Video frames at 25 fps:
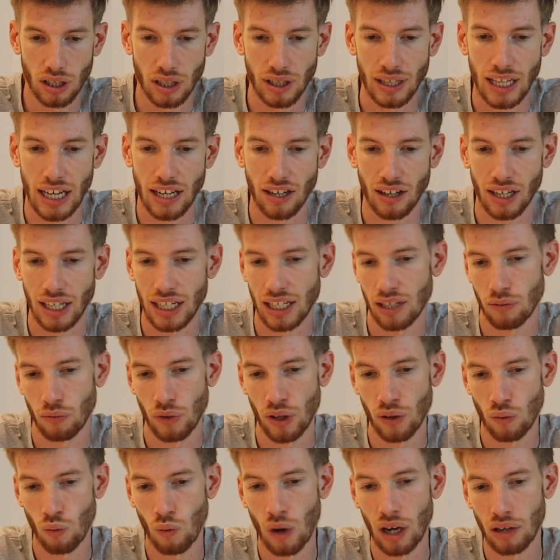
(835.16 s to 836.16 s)
then I end up
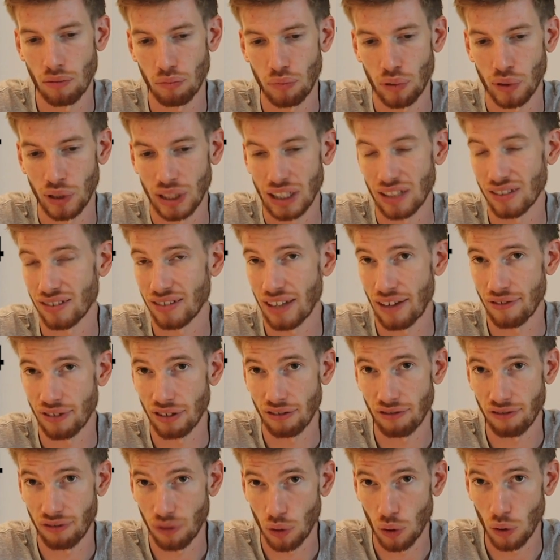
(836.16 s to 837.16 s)
with a
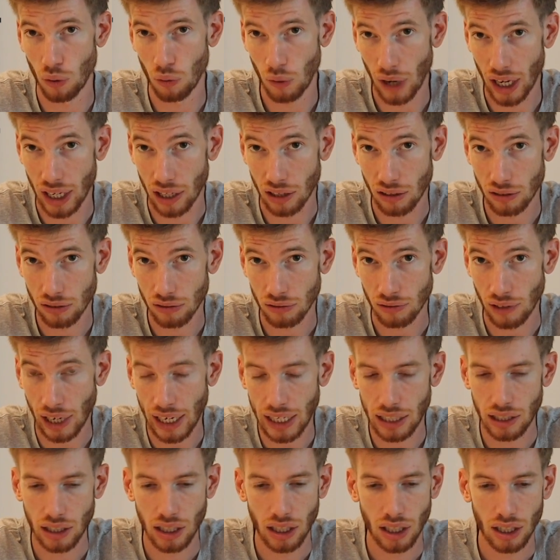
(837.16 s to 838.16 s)
1.741,
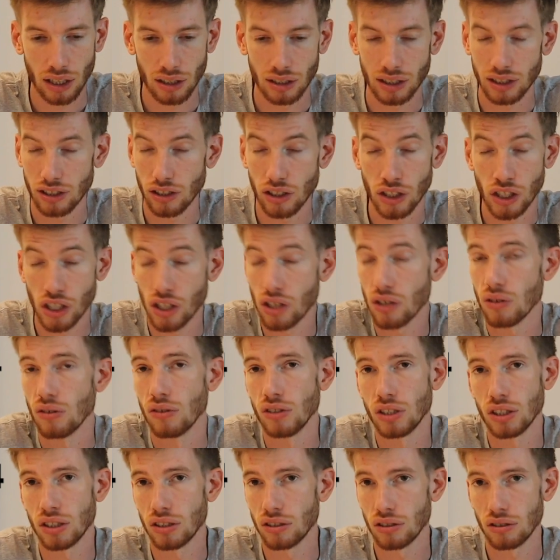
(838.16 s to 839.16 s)
right? Just
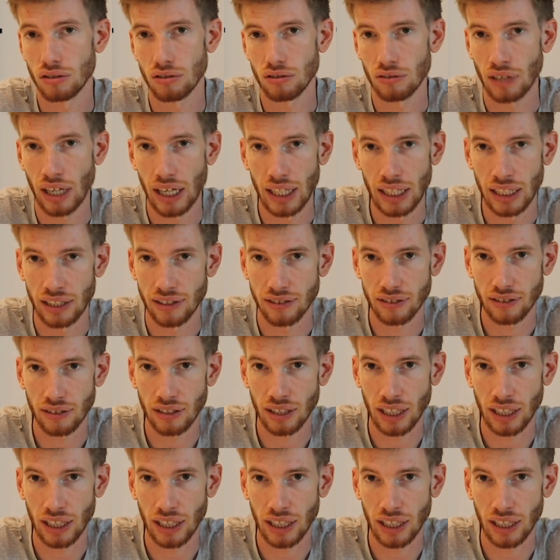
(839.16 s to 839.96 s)
huge, right? It's